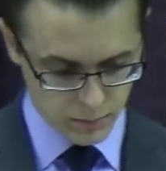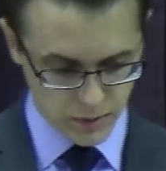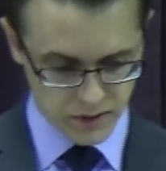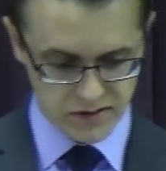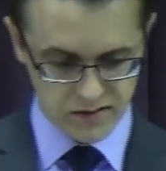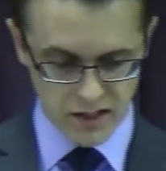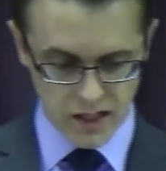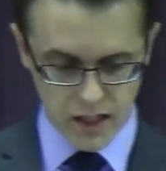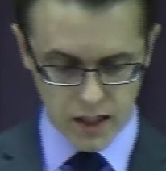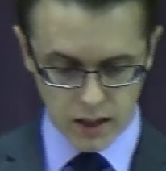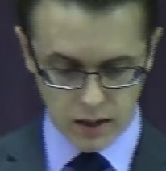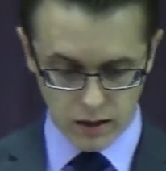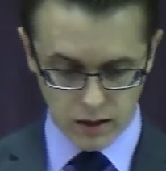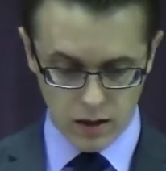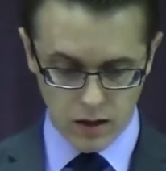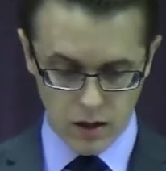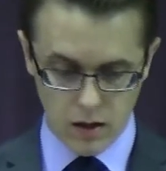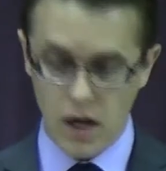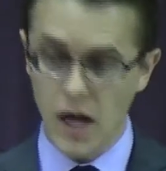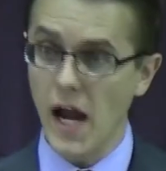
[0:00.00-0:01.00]
But
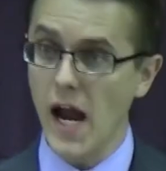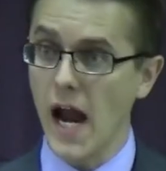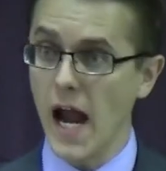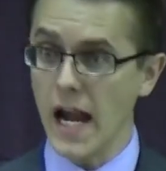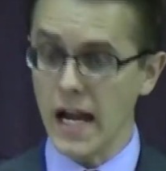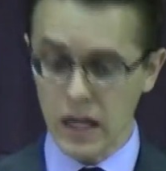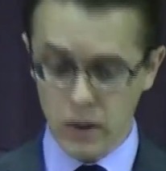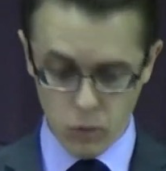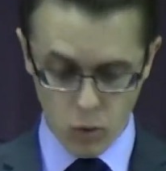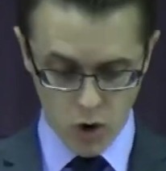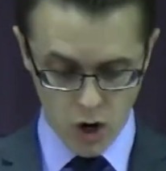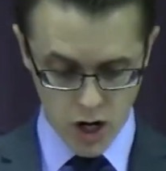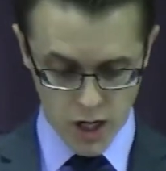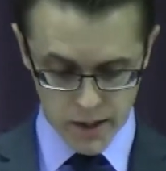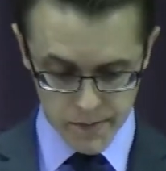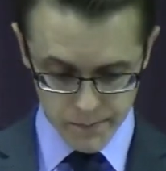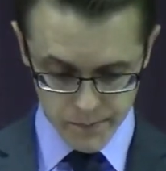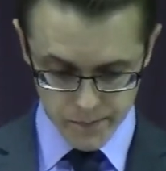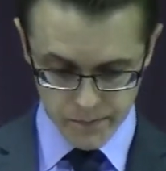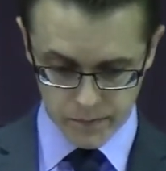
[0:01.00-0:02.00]
saying,
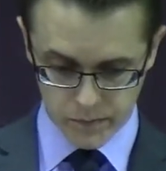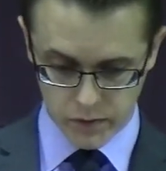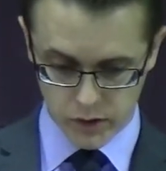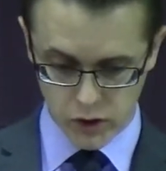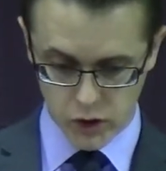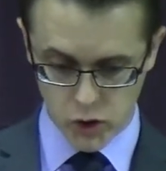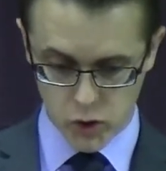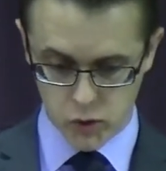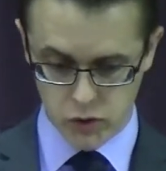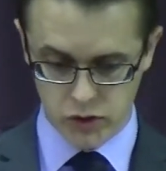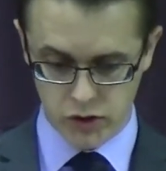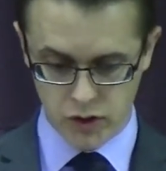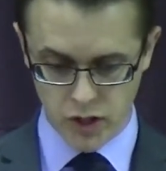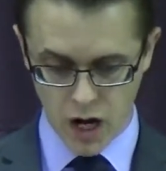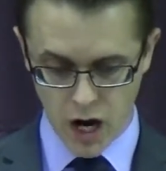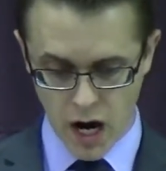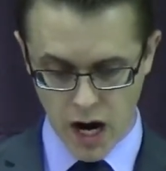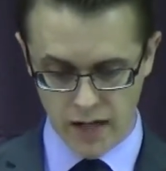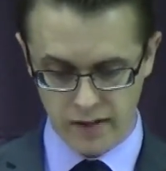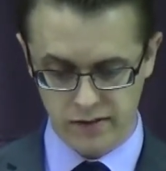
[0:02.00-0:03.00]
anyone who
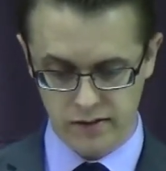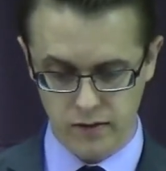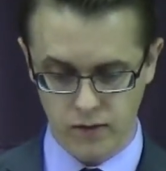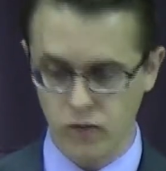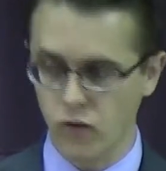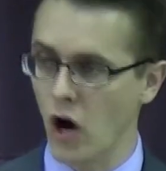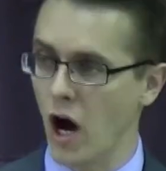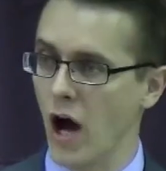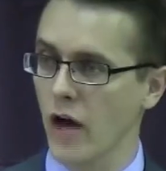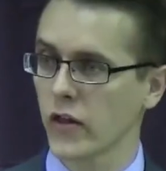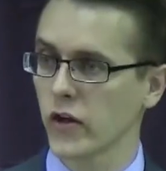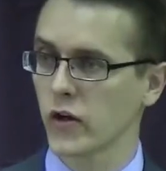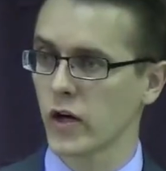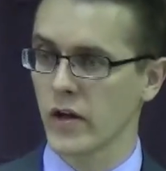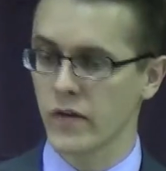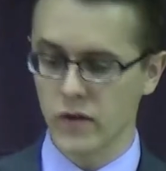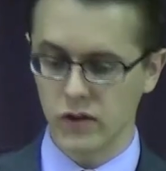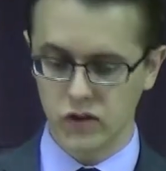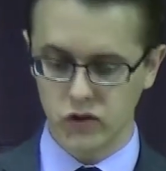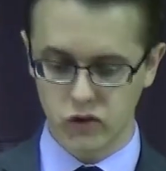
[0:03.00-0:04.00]
denies the Father
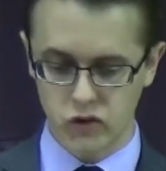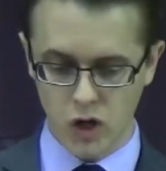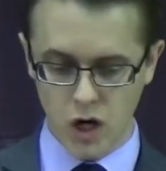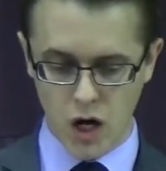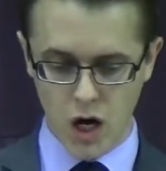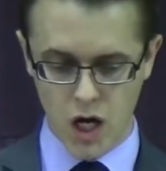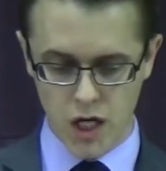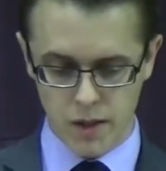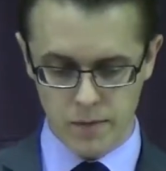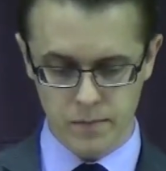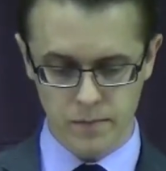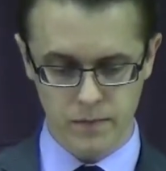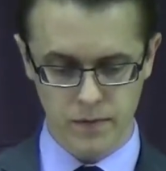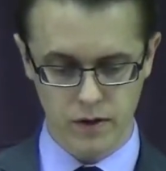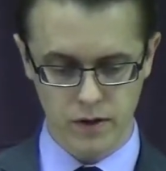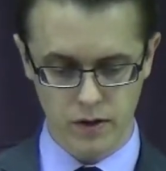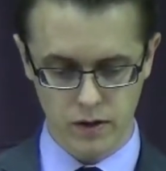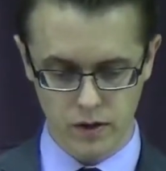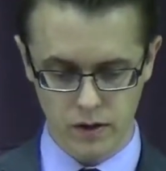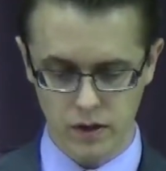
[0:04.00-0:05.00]
and the Son
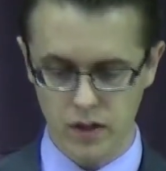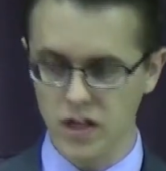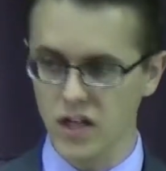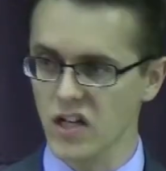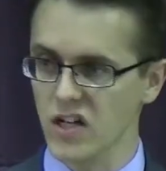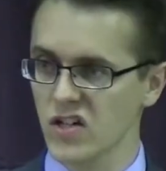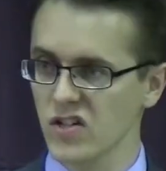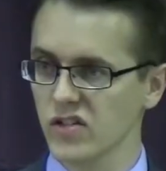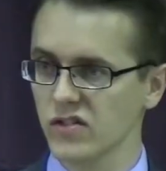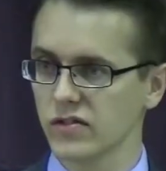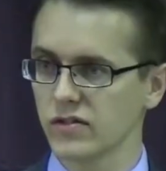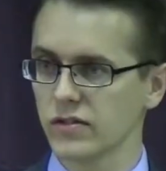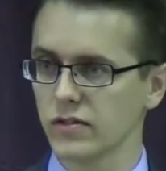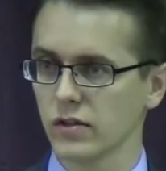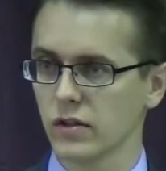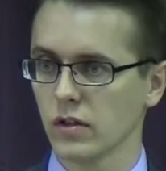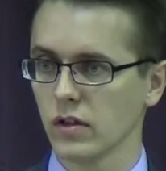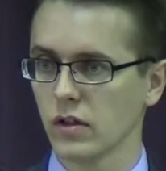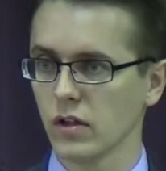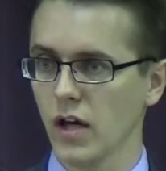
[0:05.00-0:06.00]

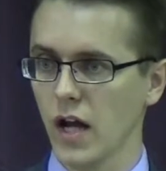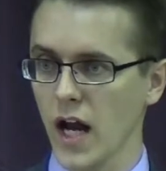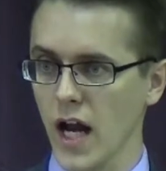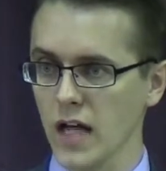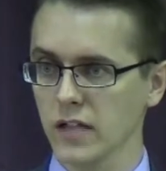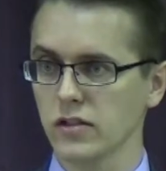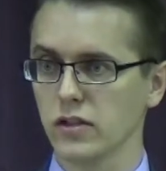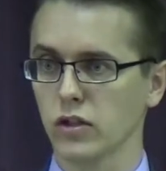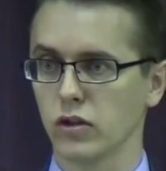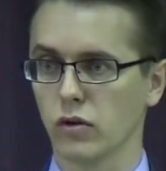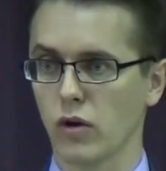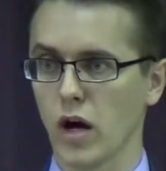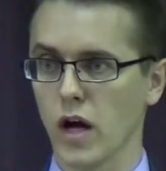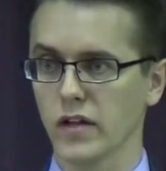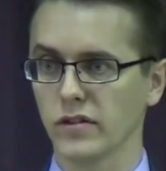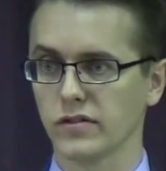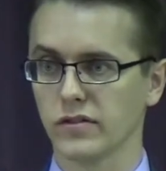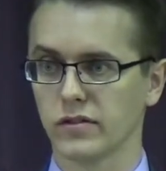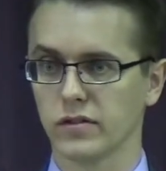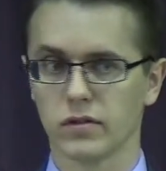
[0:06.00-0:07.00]
is
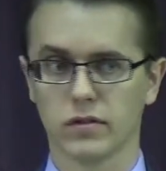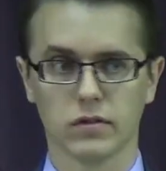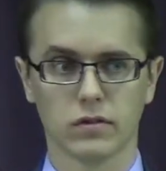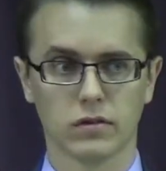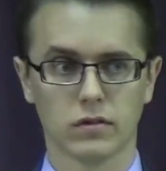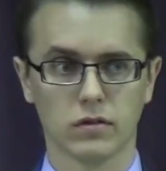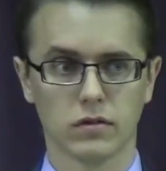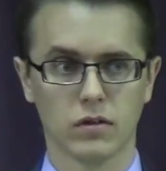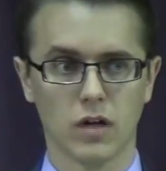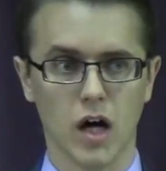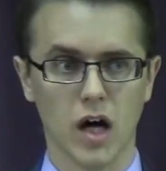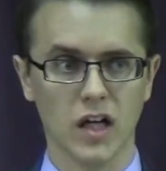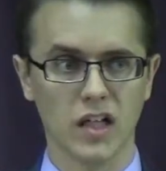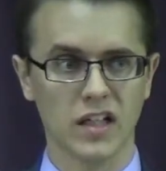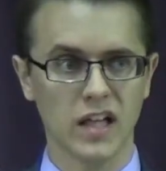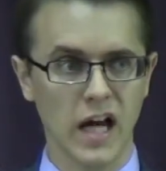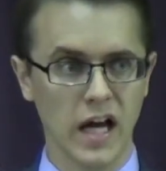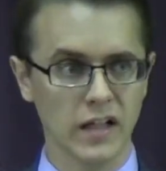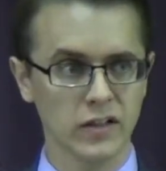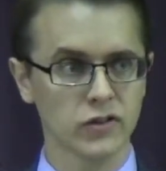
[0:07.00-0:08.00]
Antichrist,
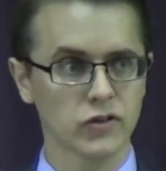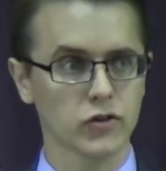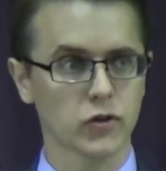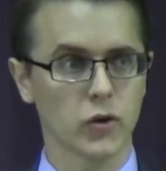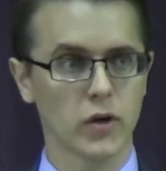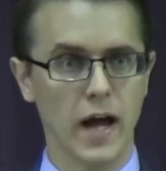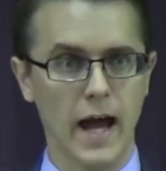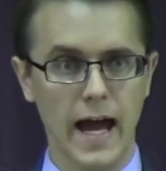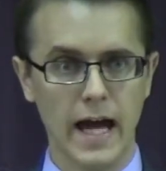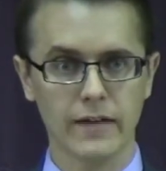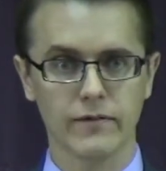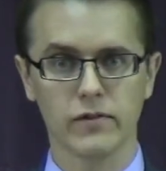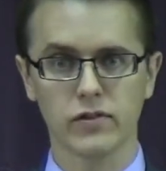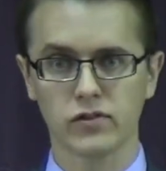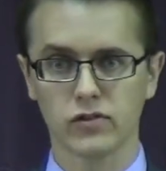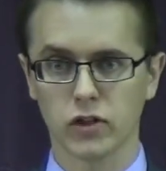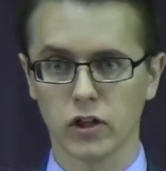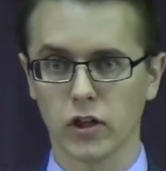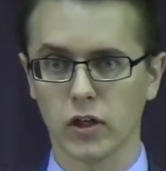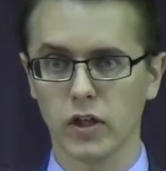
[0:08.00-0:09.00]
against or an
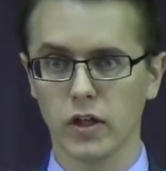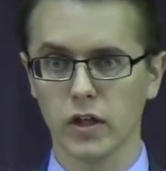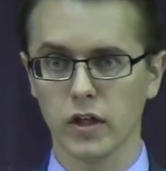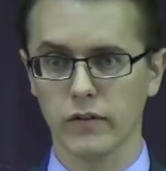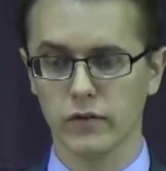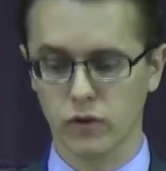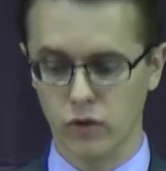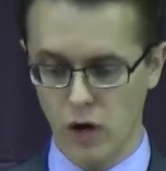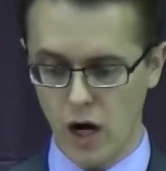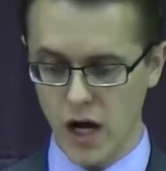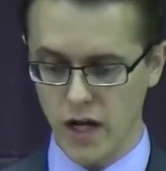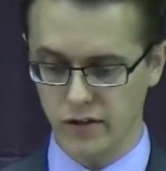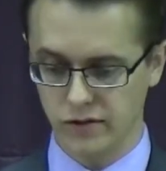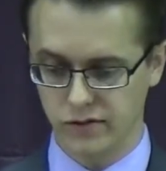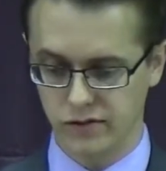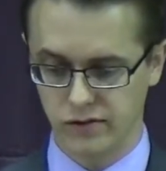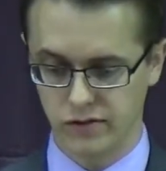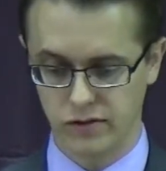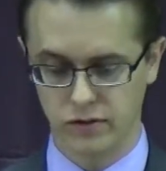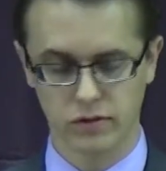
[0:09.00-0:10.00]
adversary of
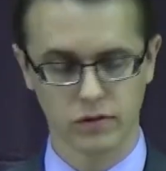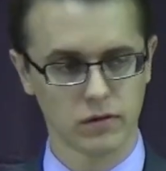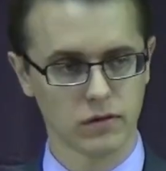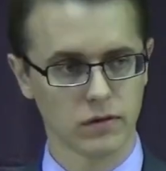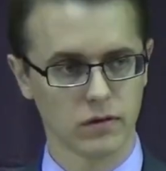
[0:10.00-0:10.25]
Christ.